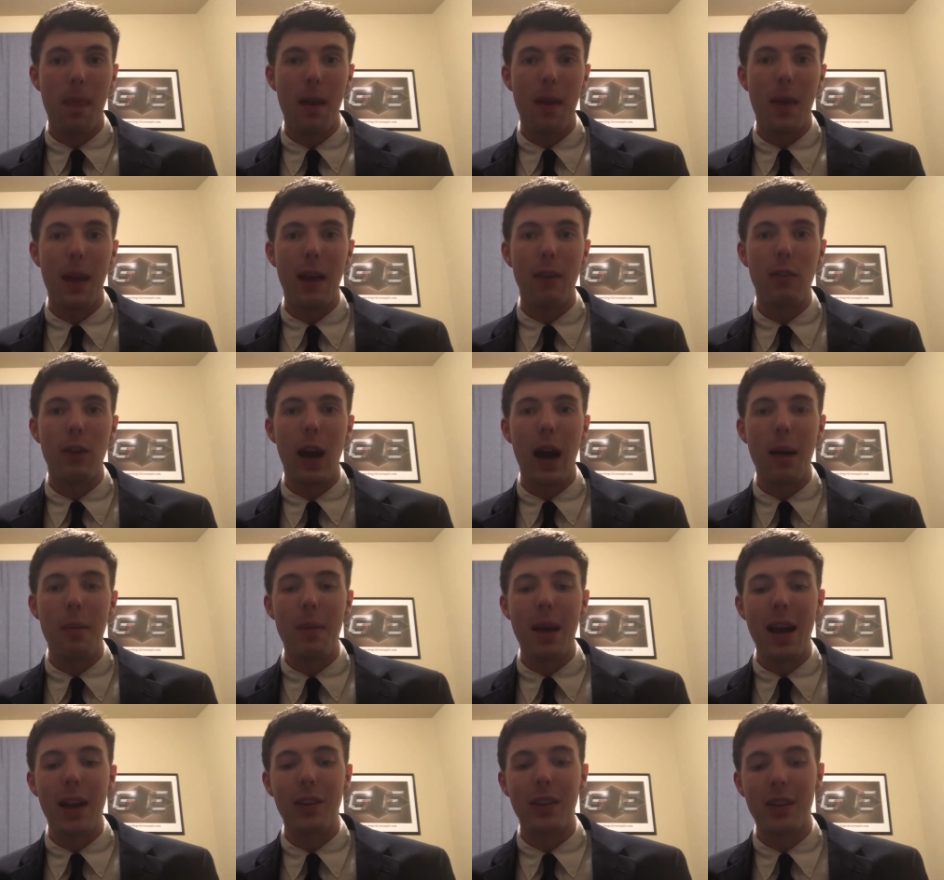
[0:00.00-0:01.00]
They have
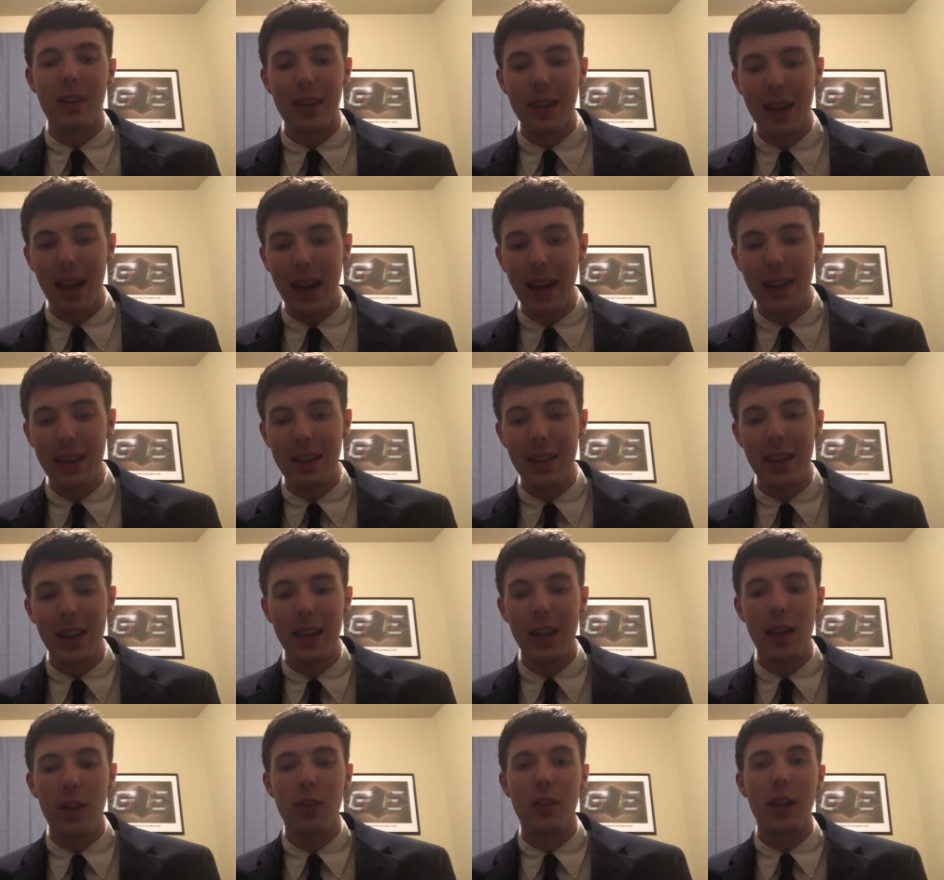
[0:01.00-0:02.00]
not met since
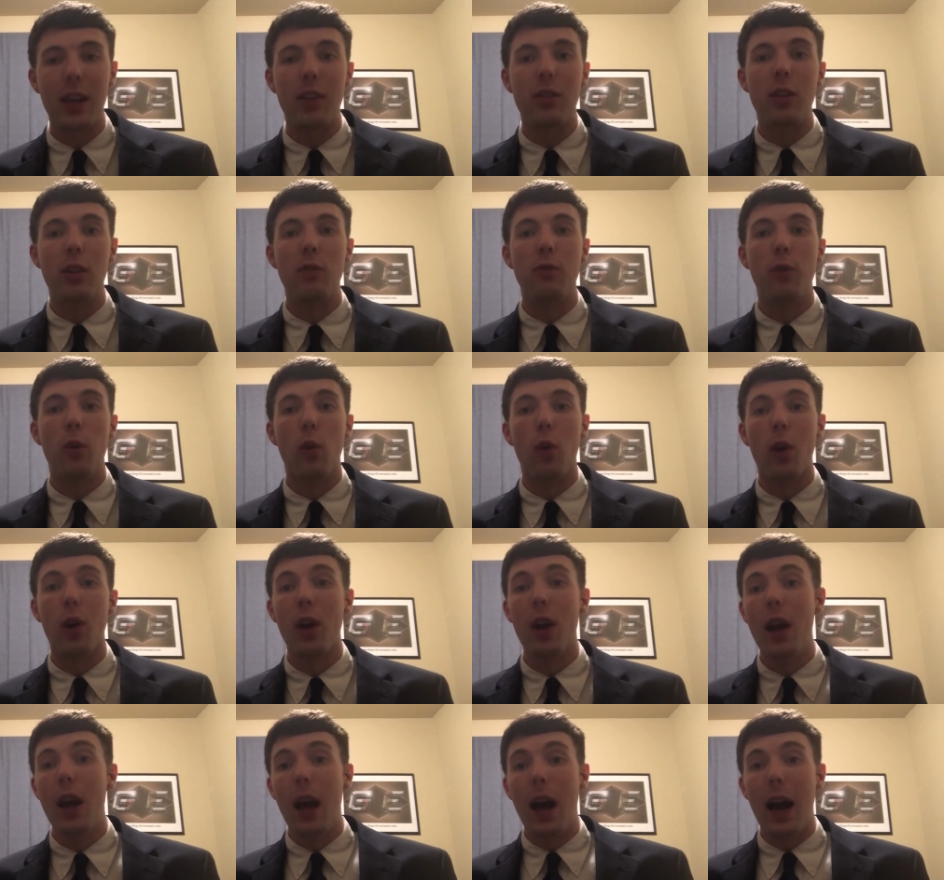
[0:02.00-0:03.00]
1964.